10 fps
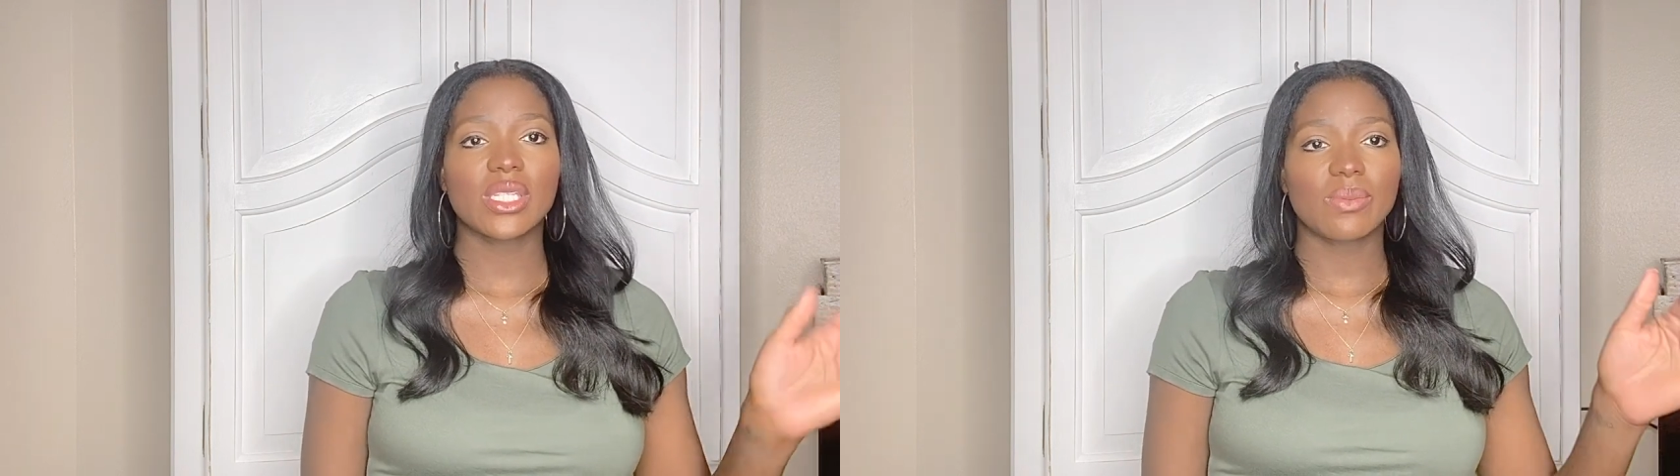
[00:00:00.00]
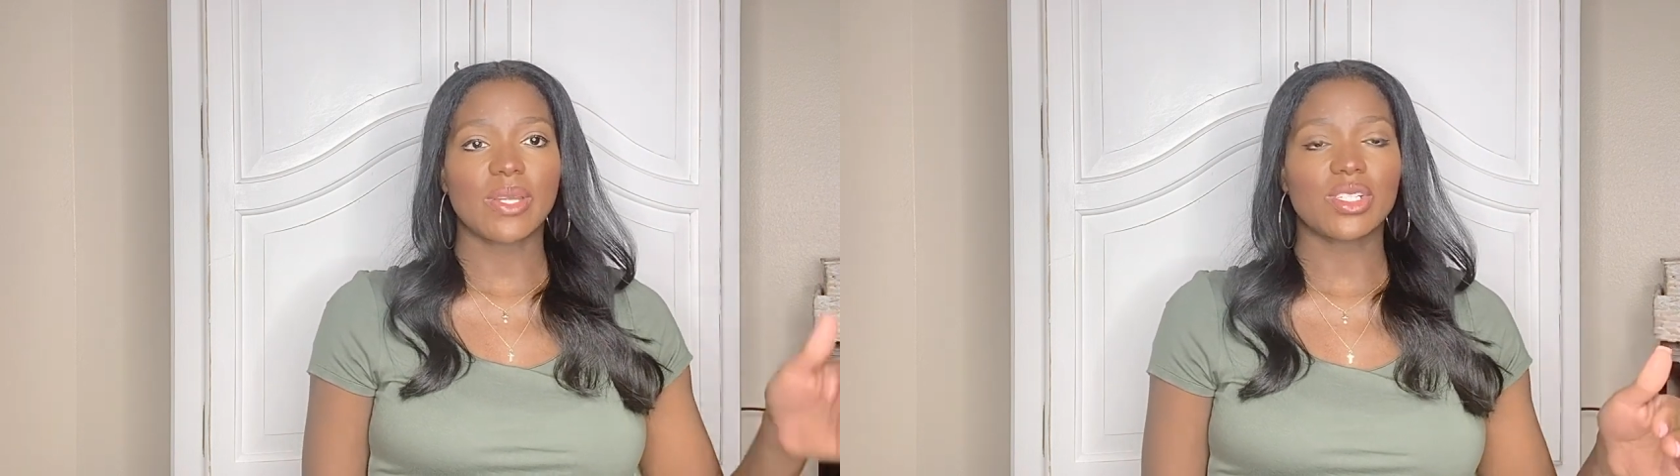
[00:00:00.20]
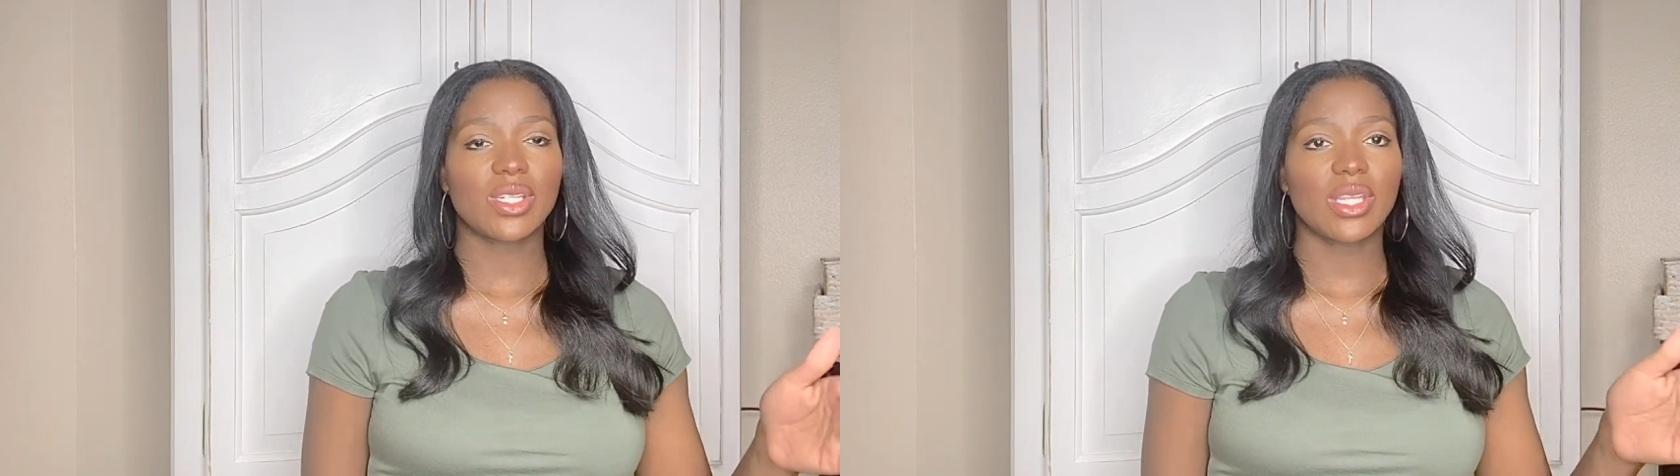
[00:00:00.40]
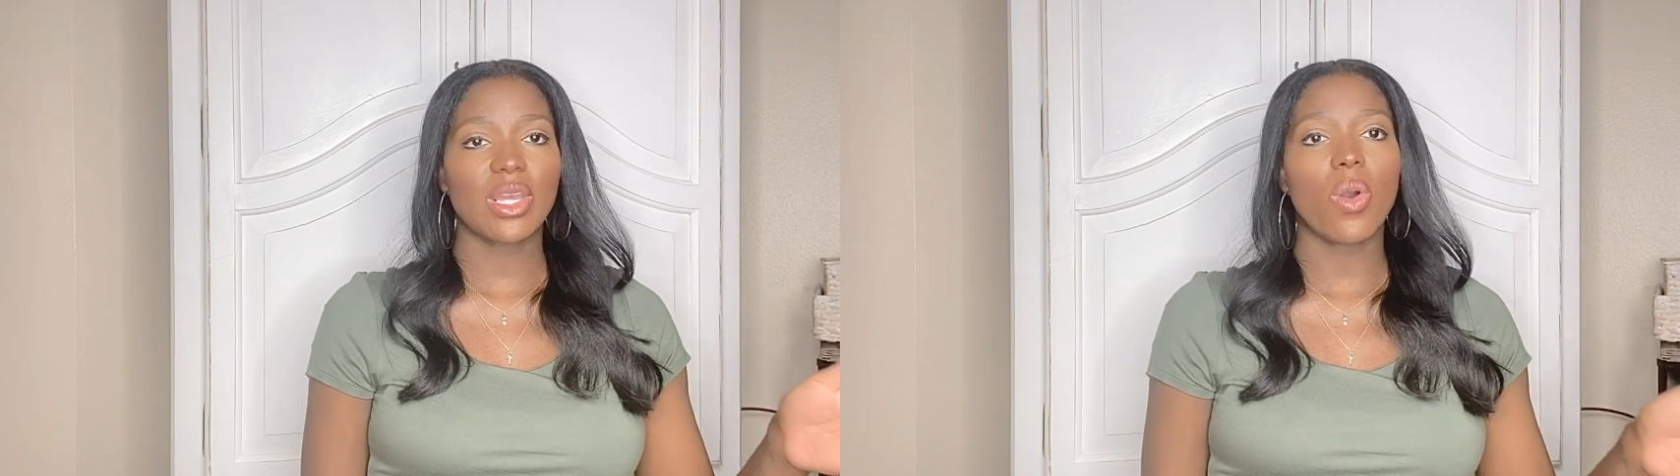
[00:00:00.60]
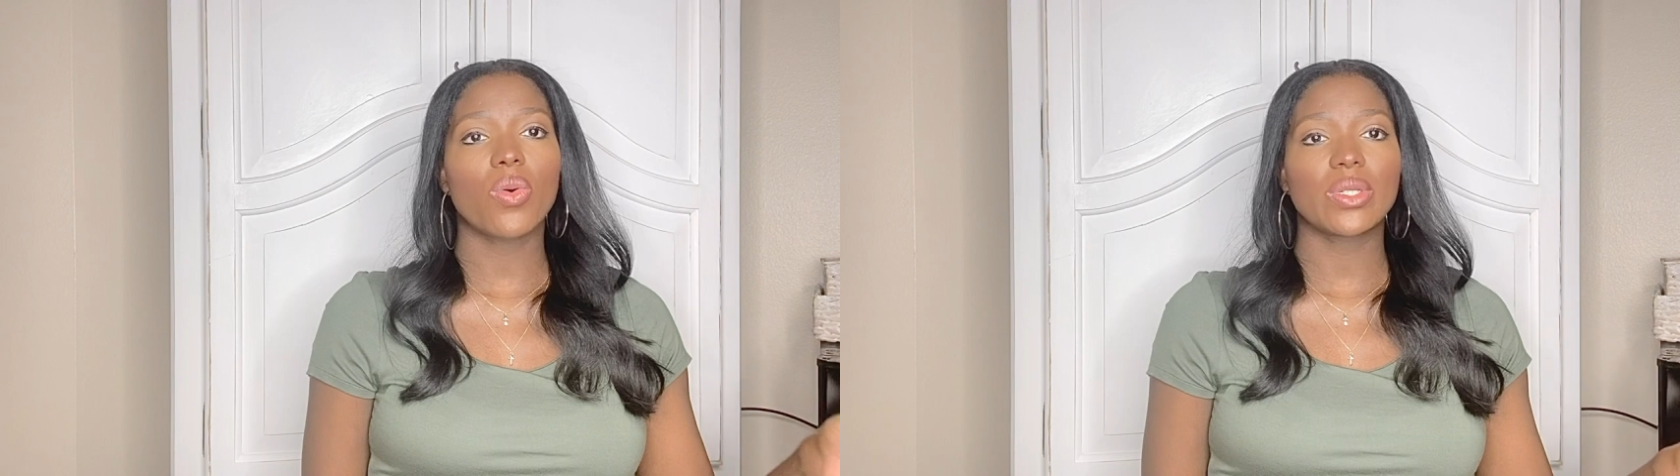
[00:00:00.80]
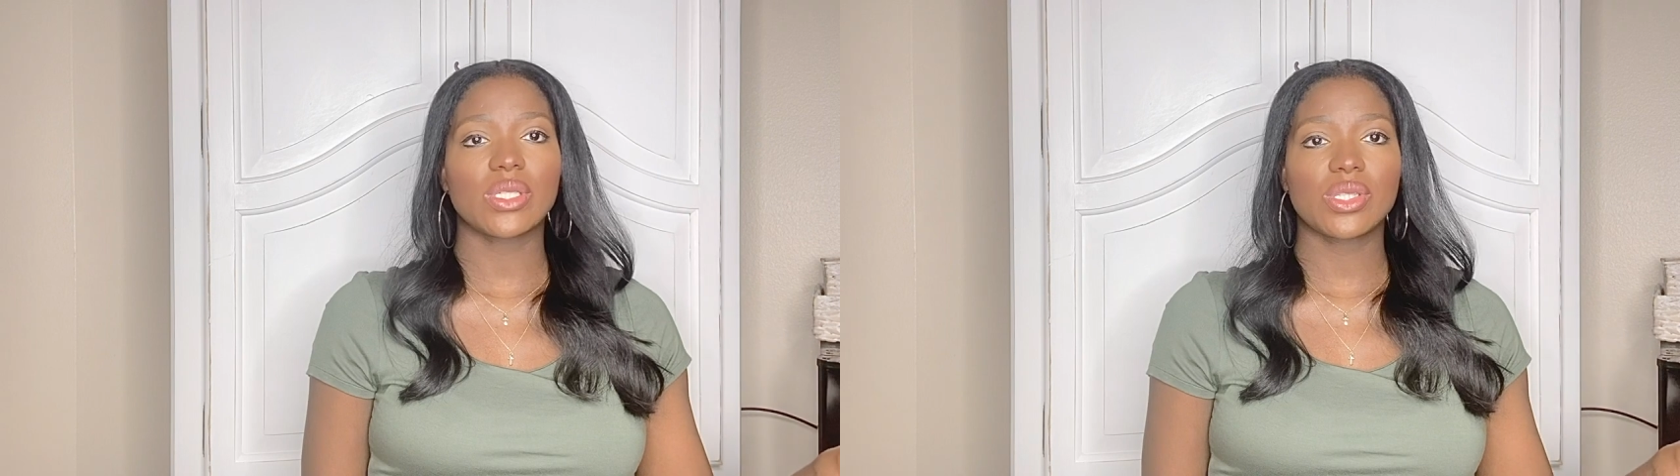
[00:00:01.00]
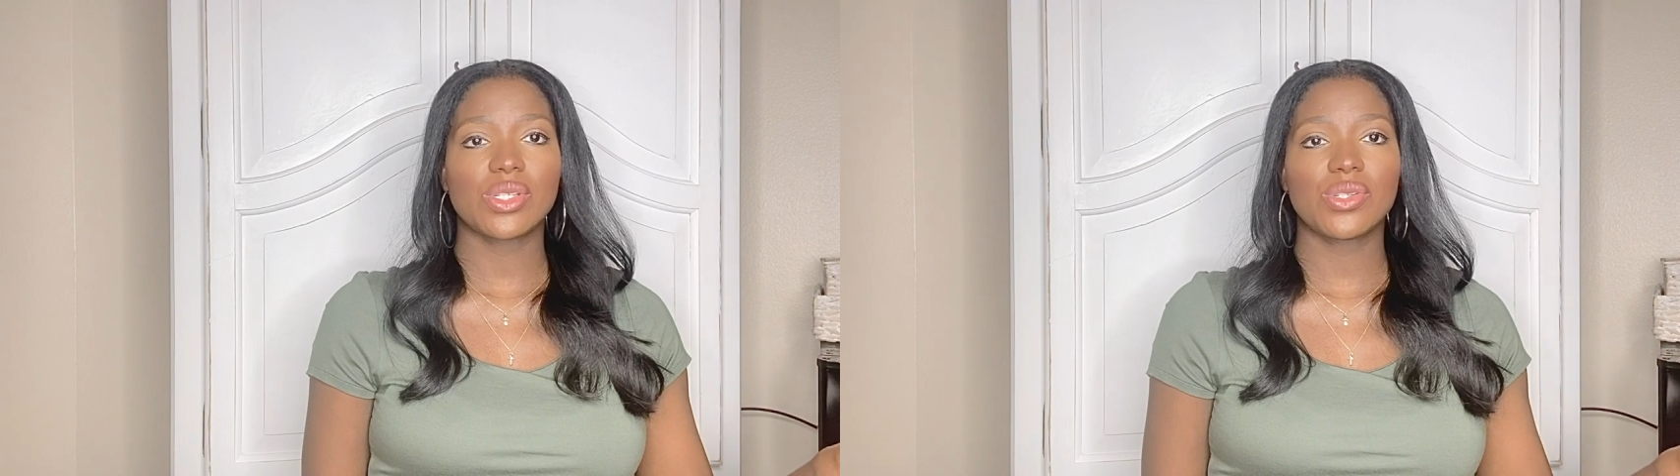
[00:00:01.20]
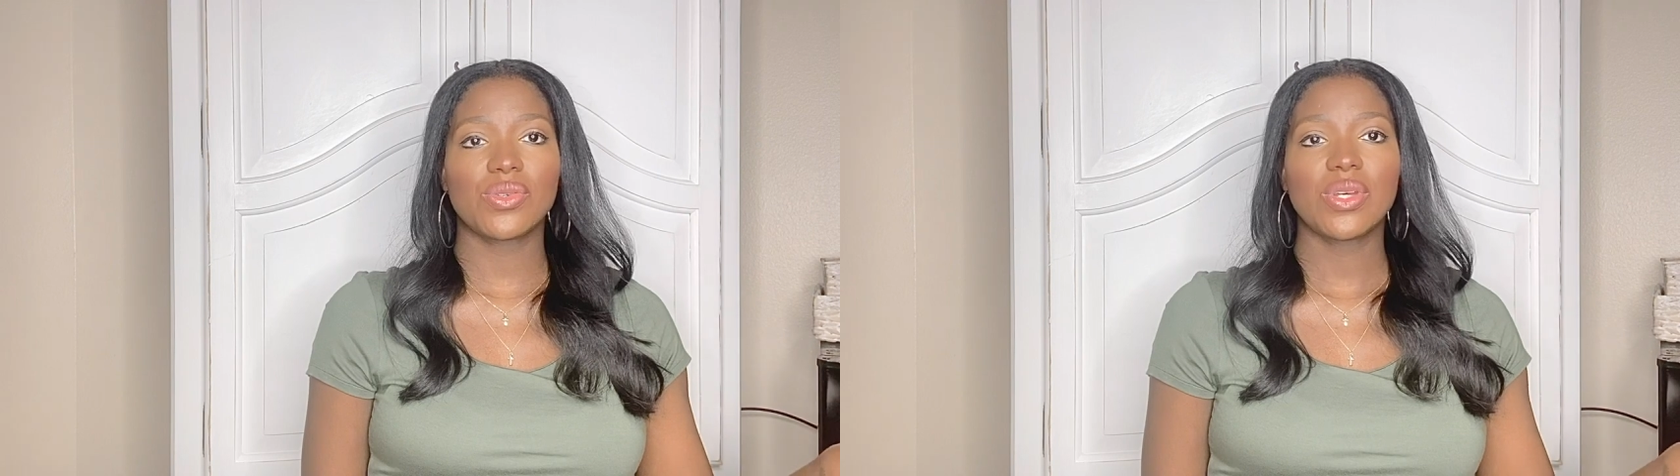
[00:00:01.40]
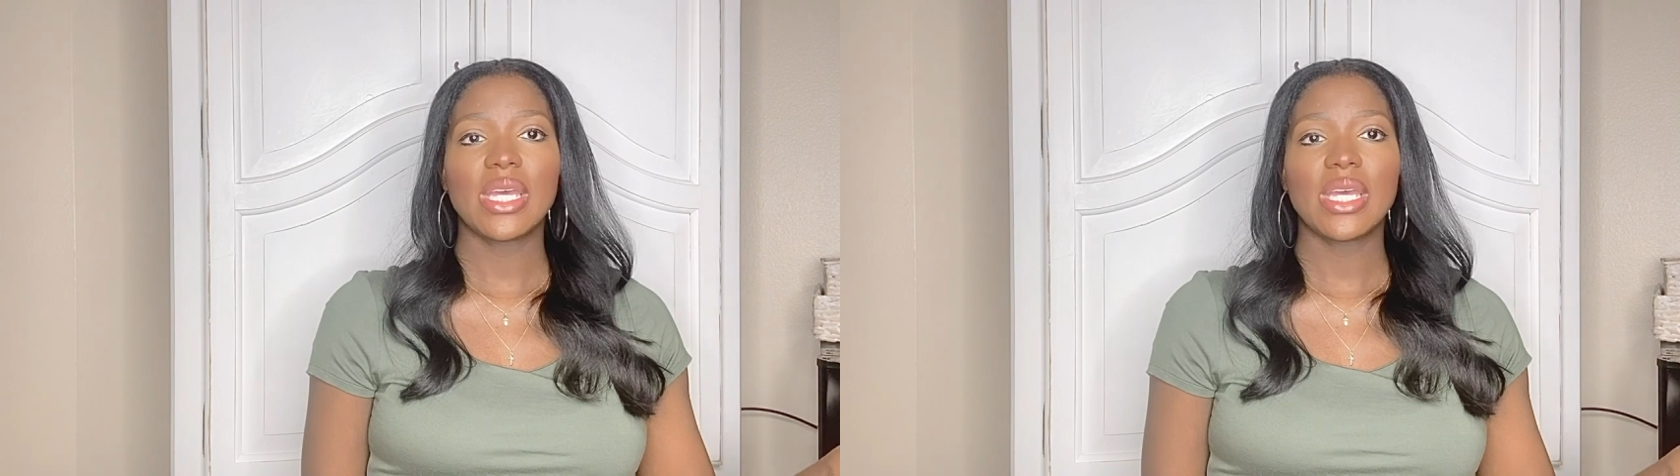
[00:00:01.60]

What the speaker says: especially the oldest two,